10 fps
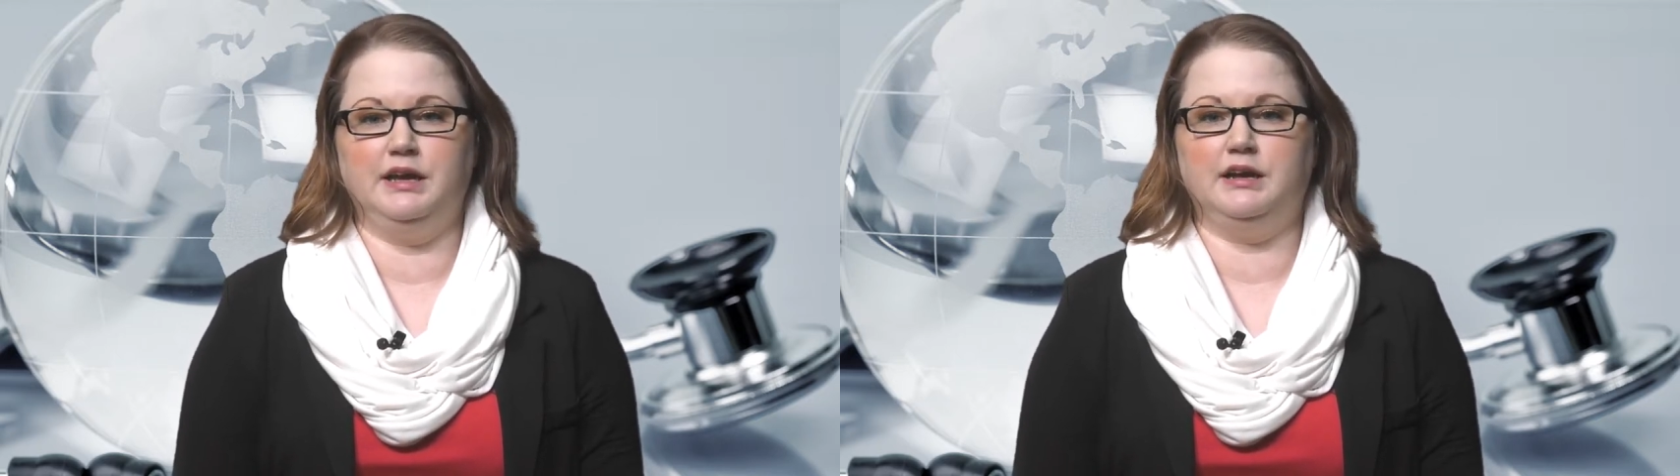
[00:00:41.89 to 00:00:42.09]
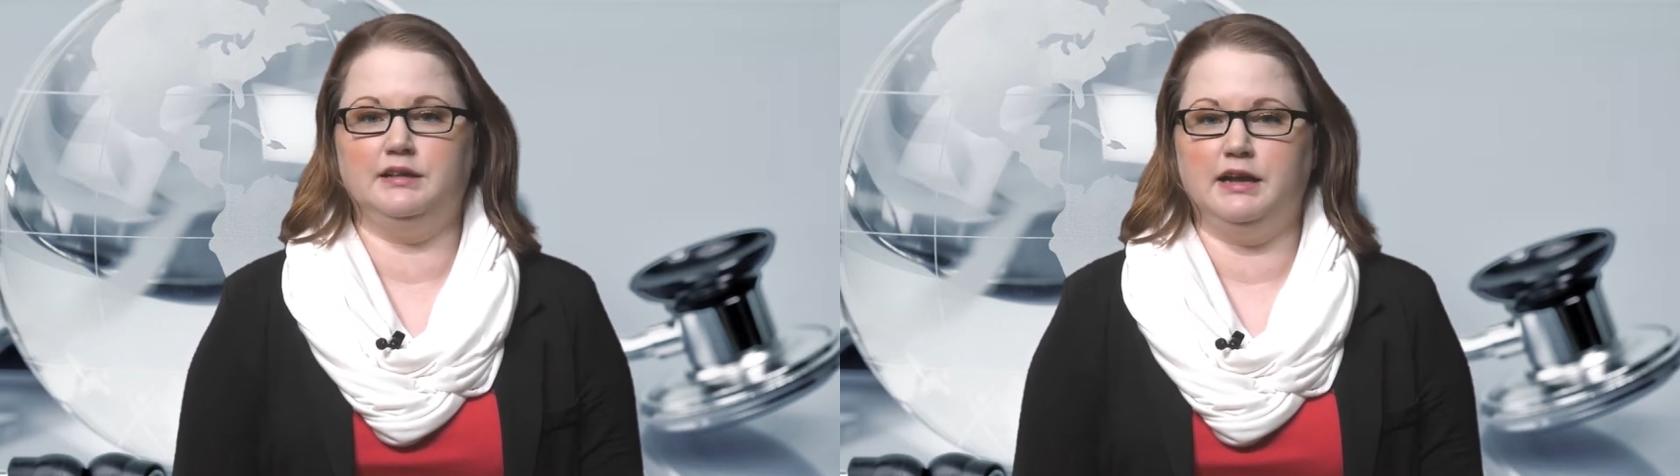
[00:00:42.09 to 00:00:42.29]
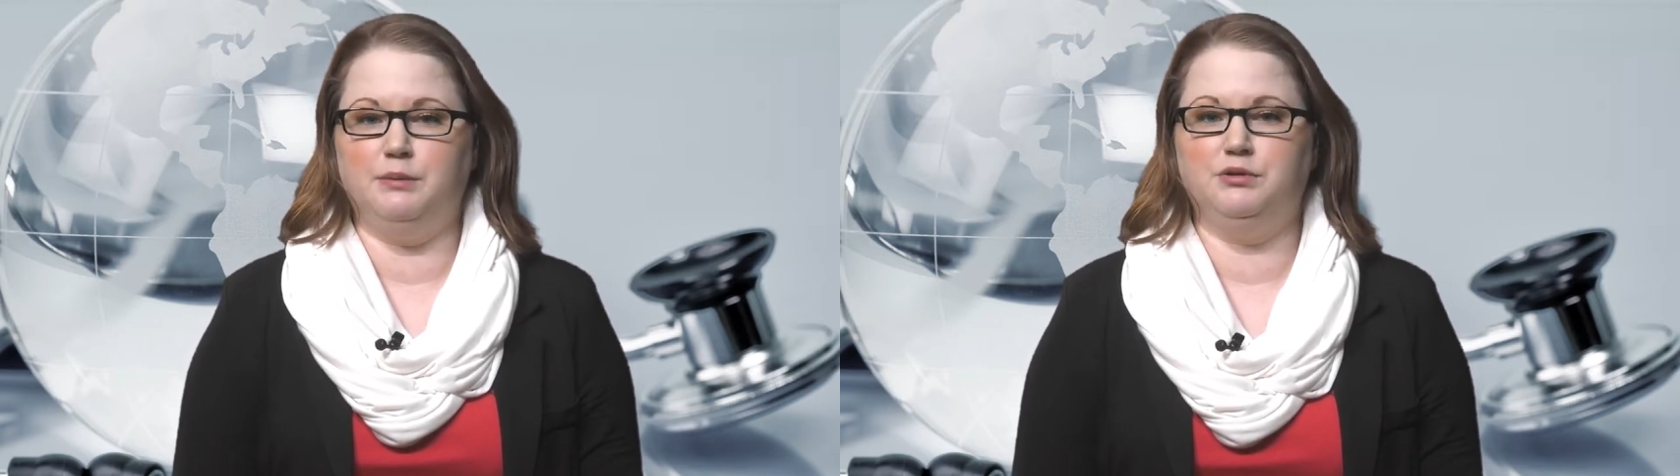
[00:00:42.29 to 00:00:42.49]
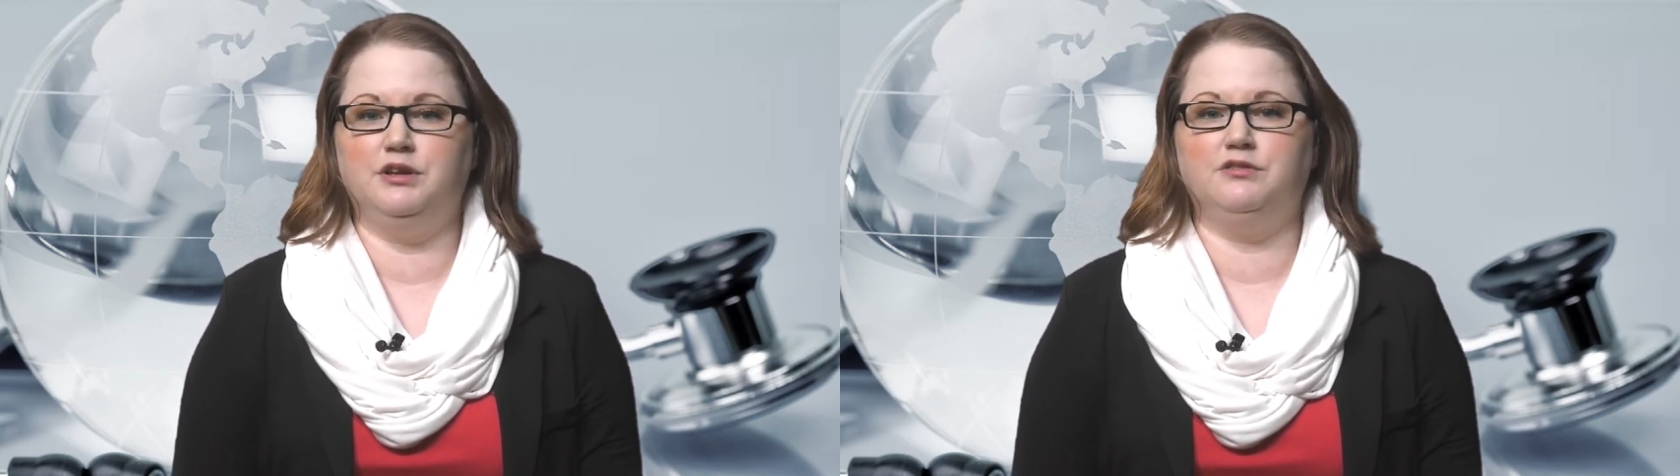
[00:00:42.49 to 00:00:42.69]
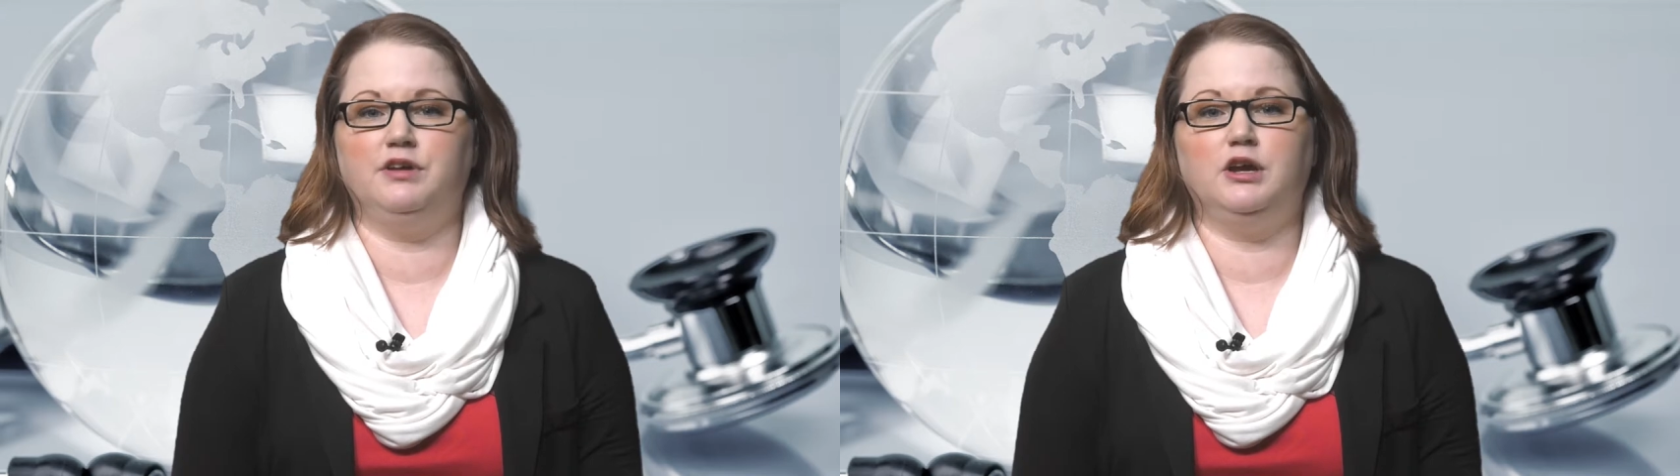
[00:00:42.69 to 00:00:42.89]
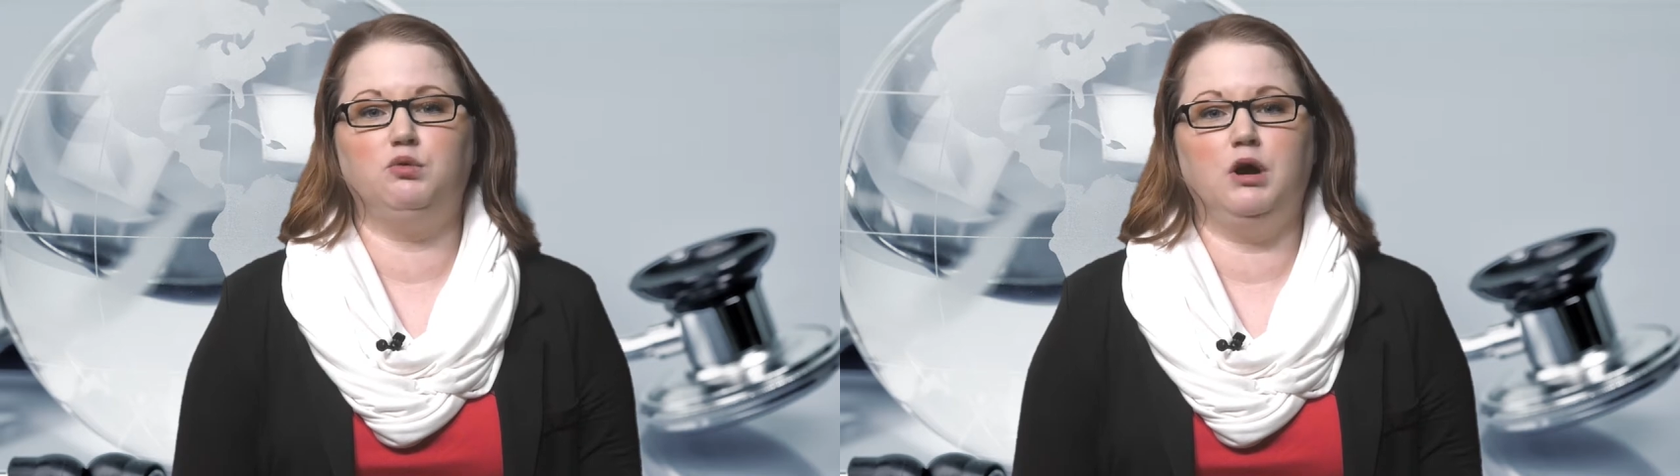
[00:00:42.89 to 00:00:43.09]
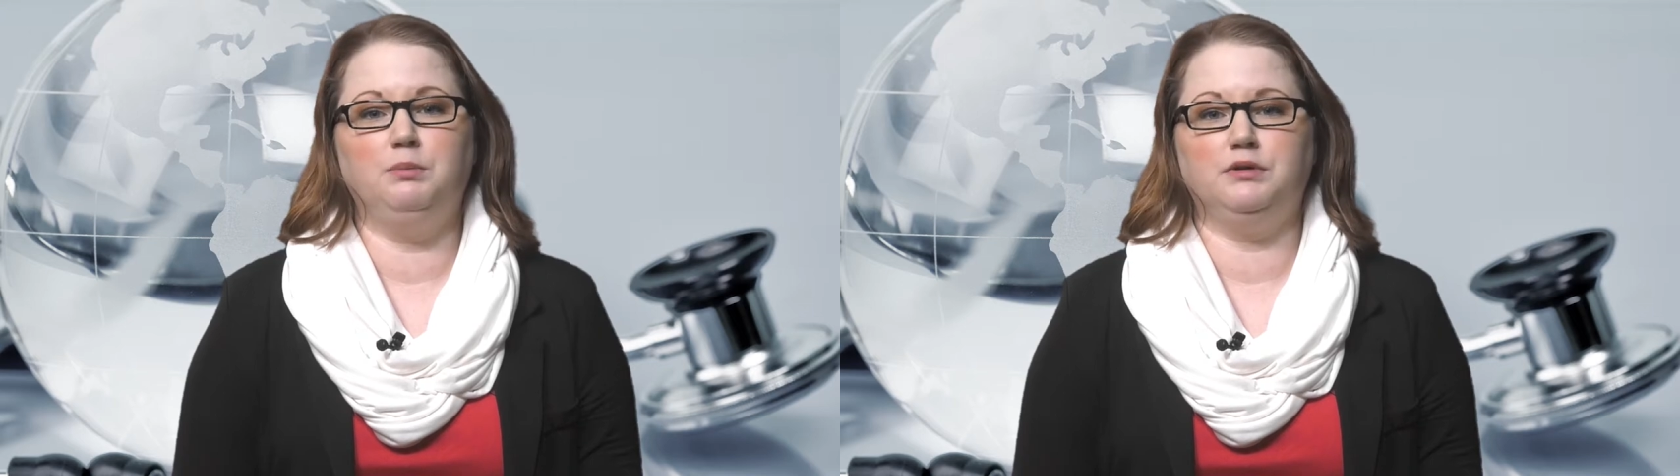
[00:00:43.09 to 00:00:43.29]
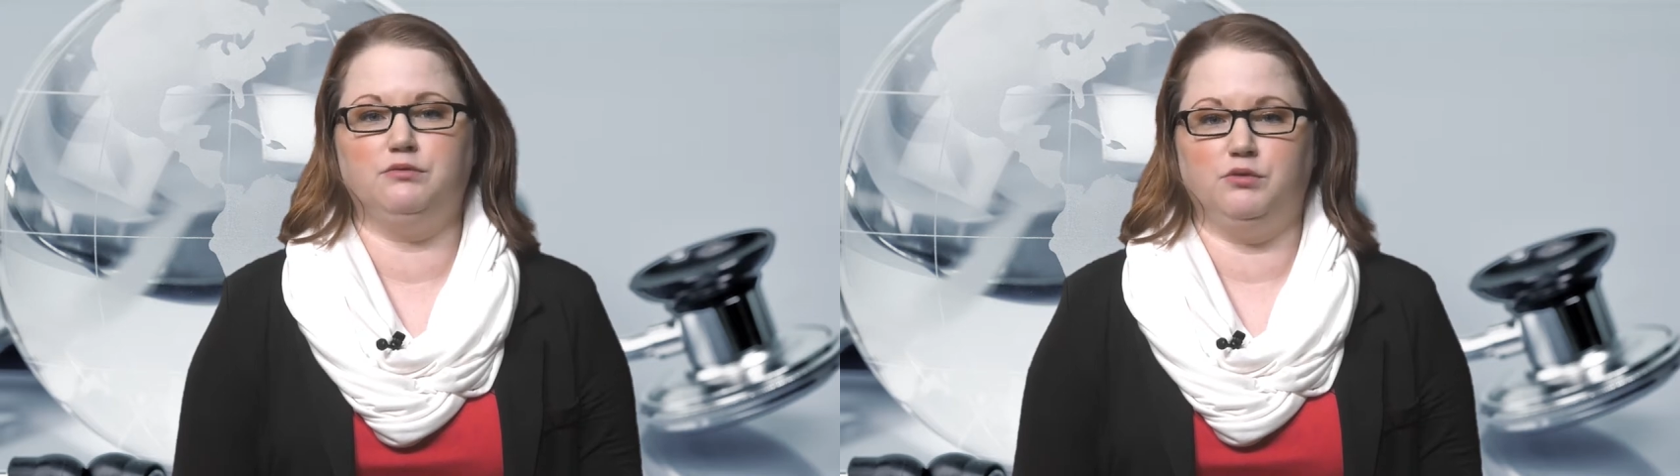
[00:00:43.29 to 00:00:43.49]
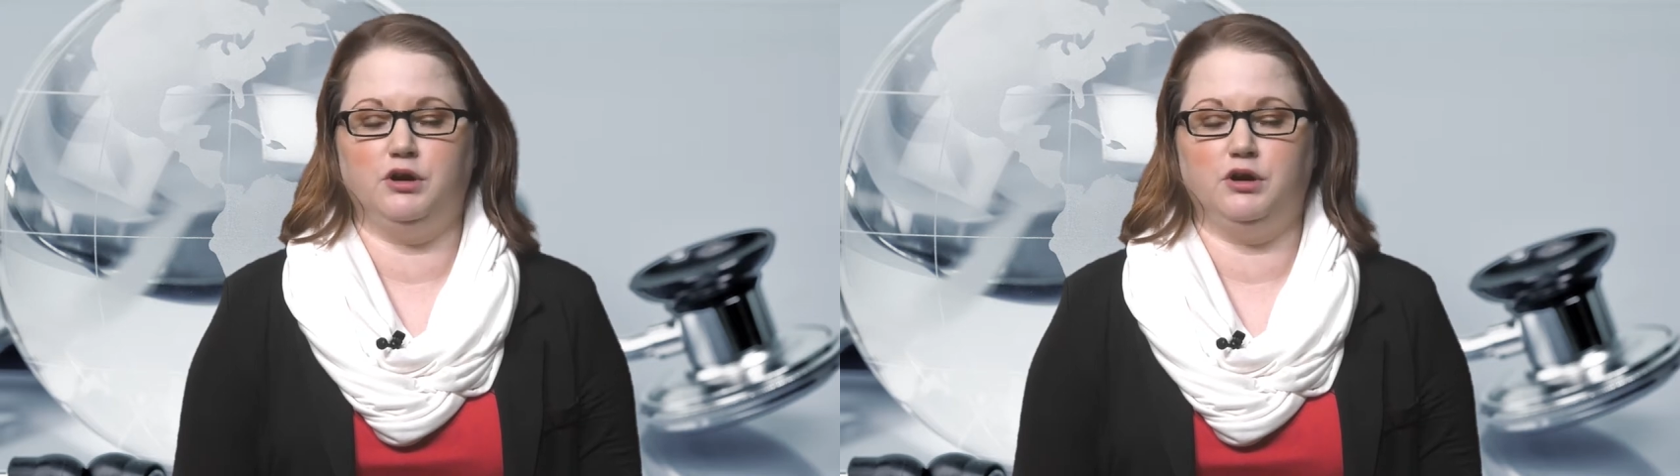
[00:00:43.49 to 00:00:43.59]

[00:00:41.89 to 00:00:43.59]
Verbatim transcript: in collaborative and cooperative